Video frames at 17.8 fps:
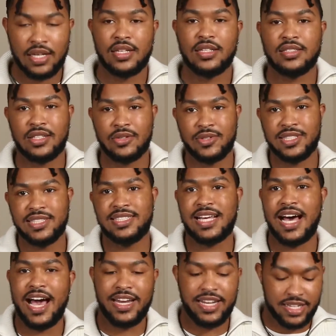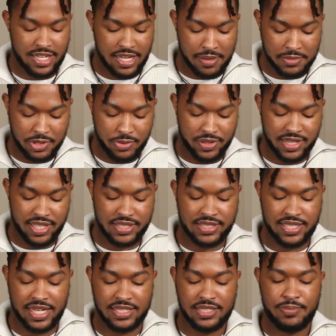So inside it comes with a
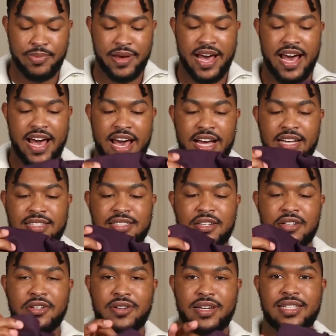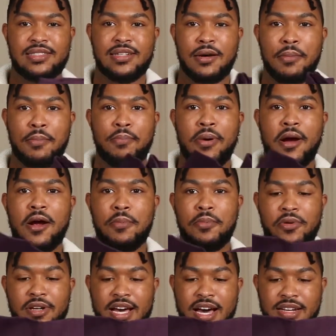dust bag. So it's a
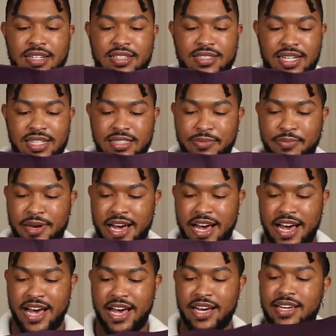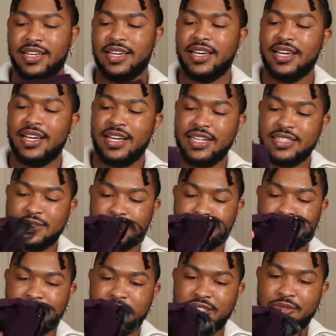purple kind of dust bag. It's
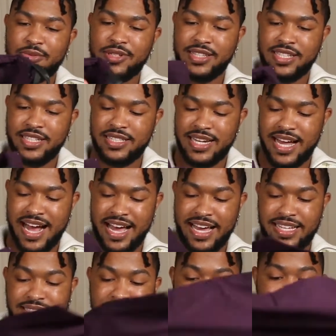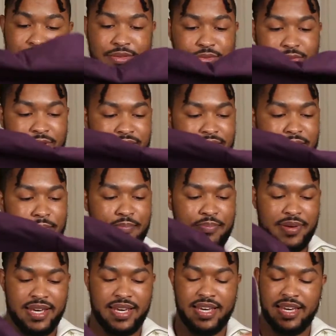really nice and really
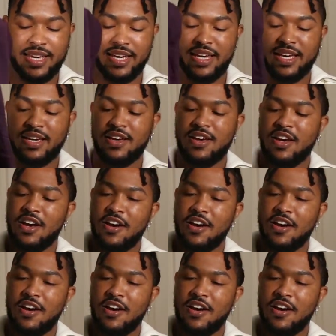big.